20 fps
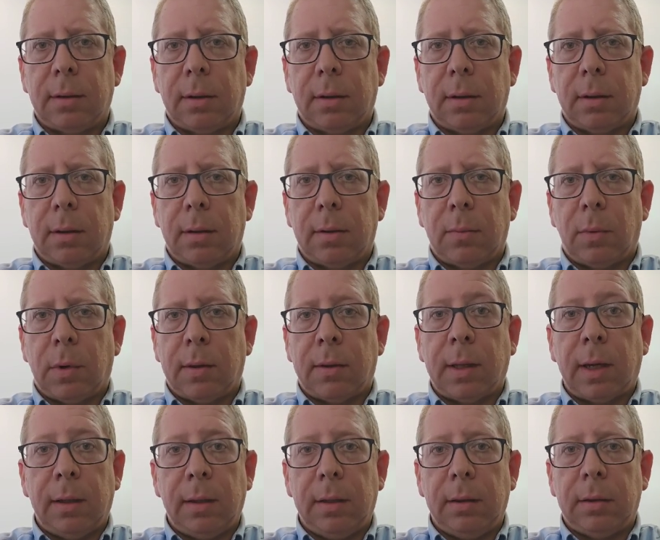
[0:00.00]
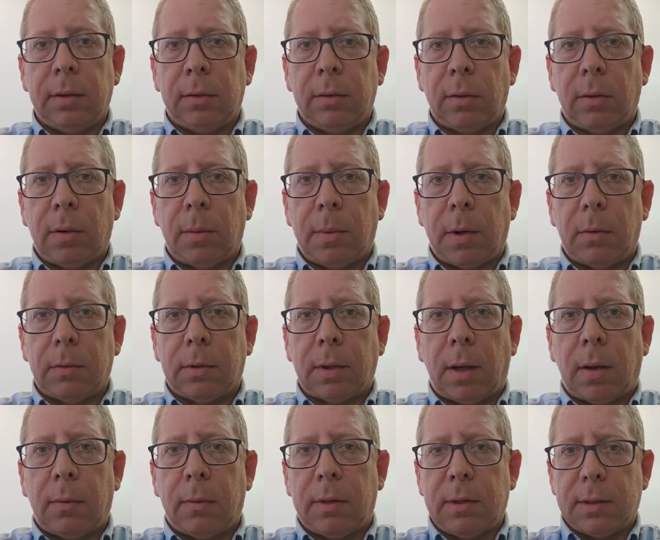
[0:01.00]
what they need to know about
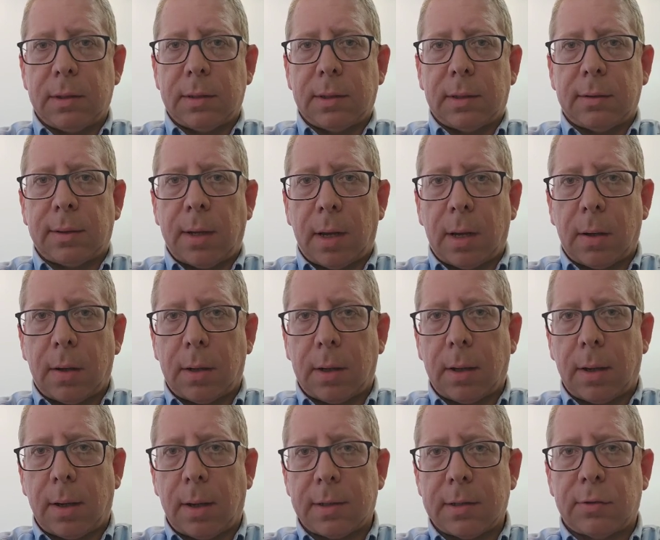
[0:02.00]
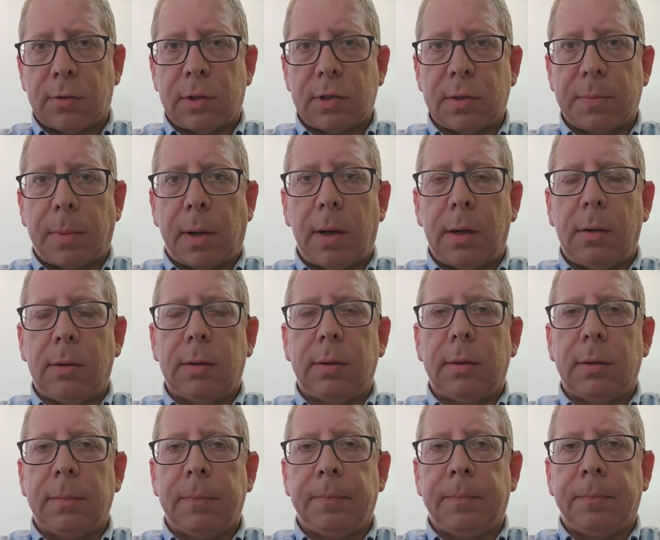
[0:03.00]
how this attack has transpired